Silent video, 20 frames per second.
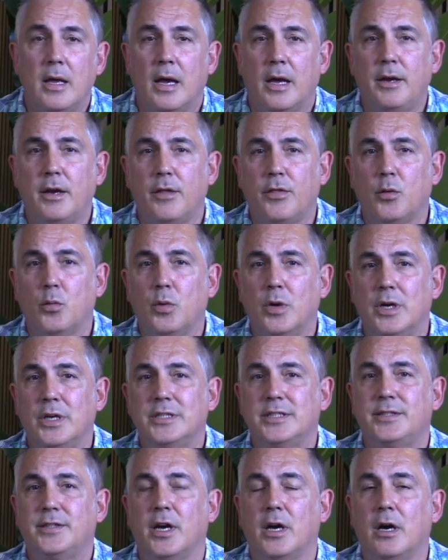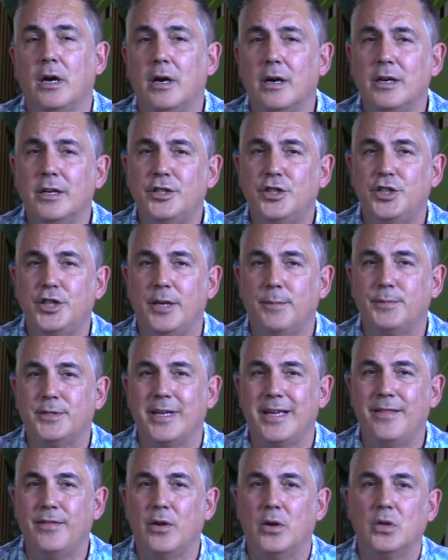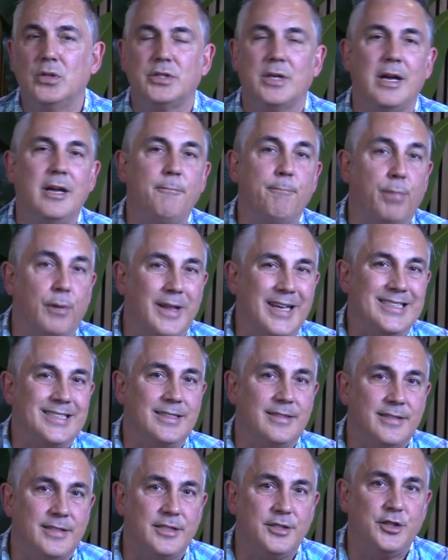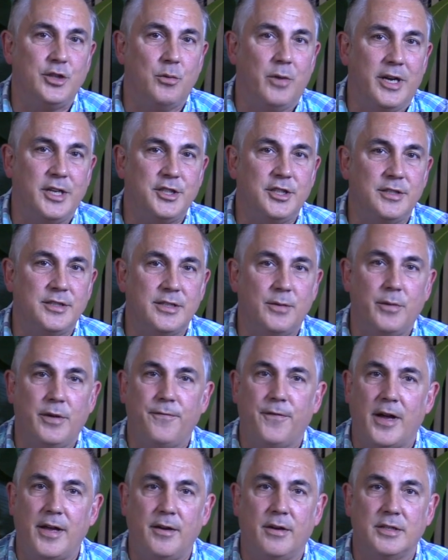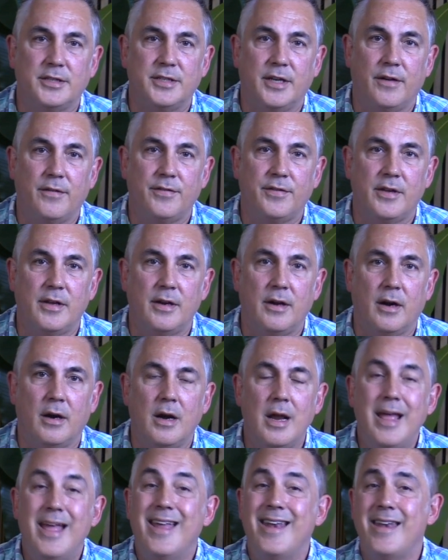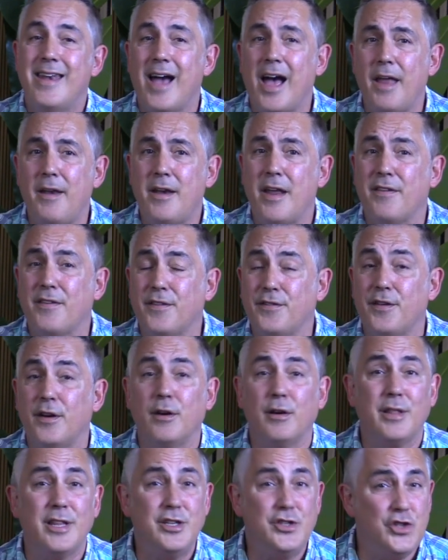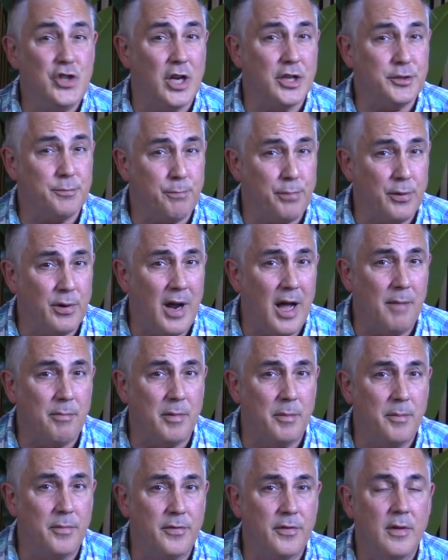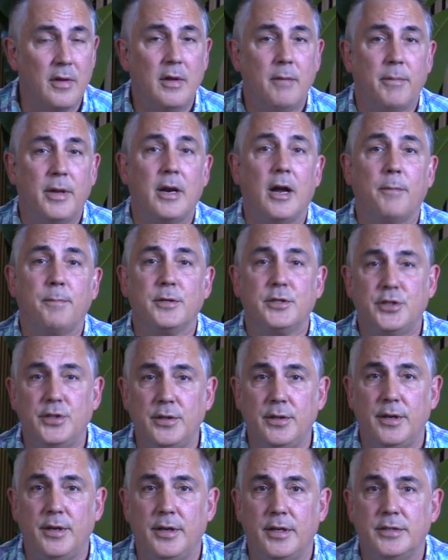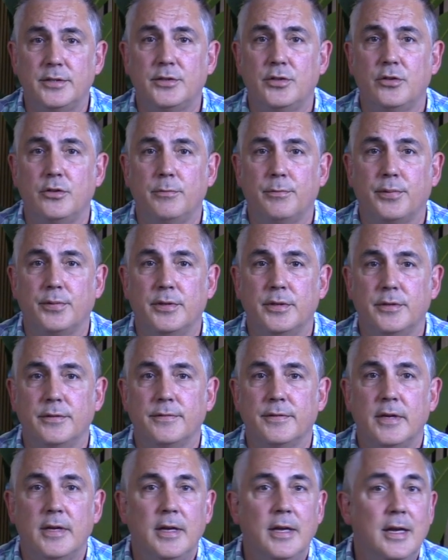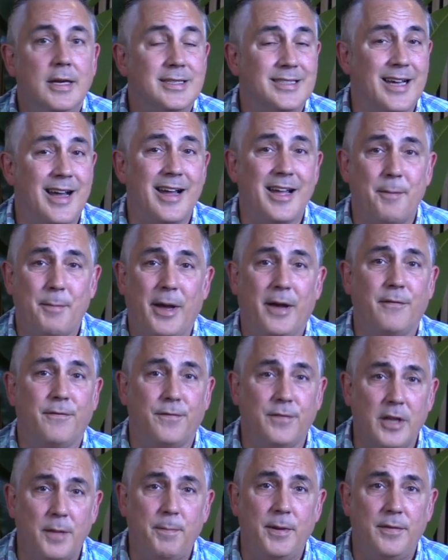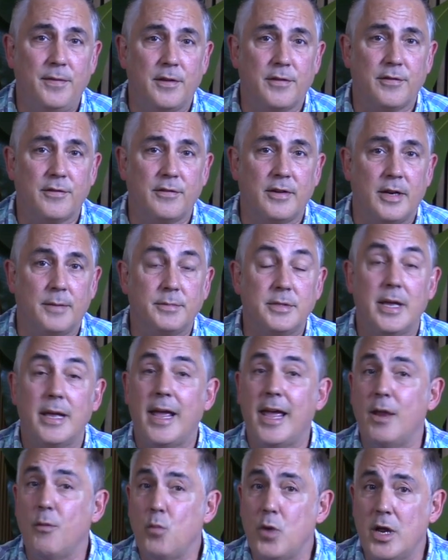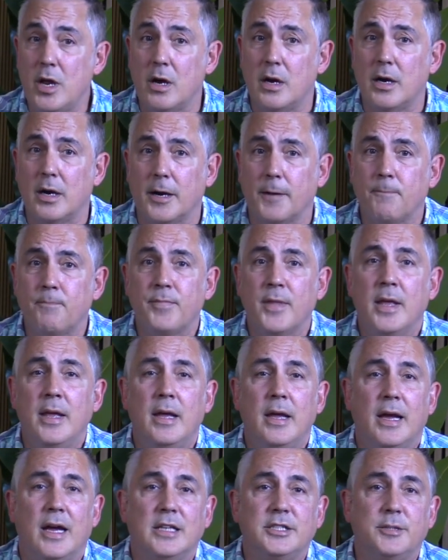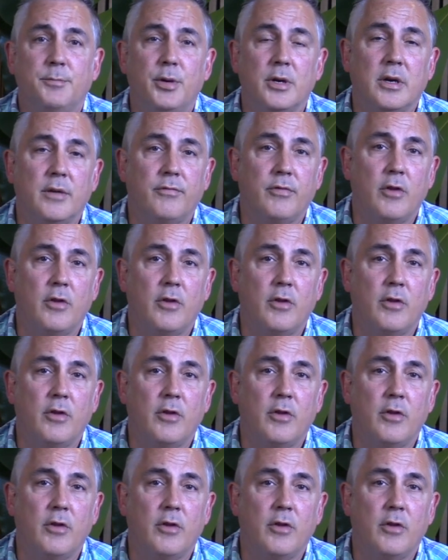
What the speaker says: In other words, the hardships and those unpleasant situations that we find ourselves in are not necessarily just problems, but opportunities to improve. Talk about flipping the script, and we are. As the book of